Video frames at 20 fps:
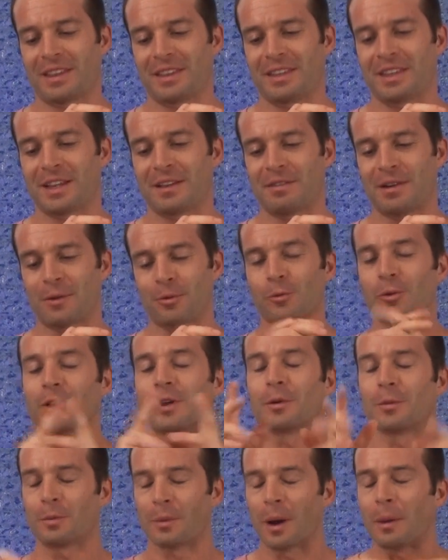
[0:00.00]
think if I
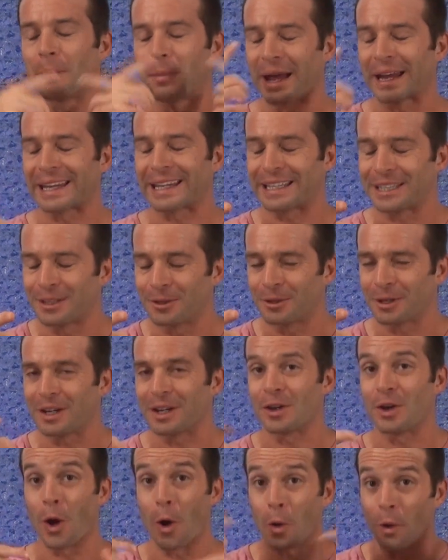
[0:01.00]
went back into
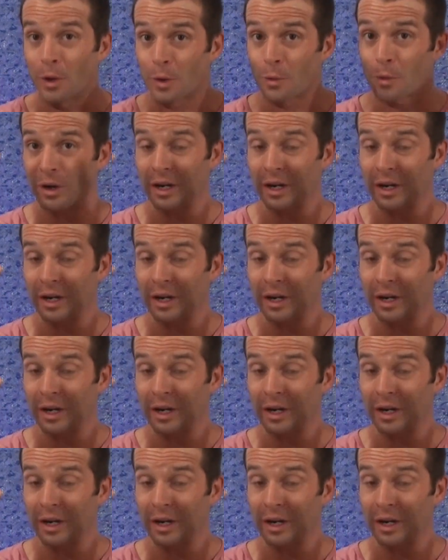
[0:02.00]
it, knowing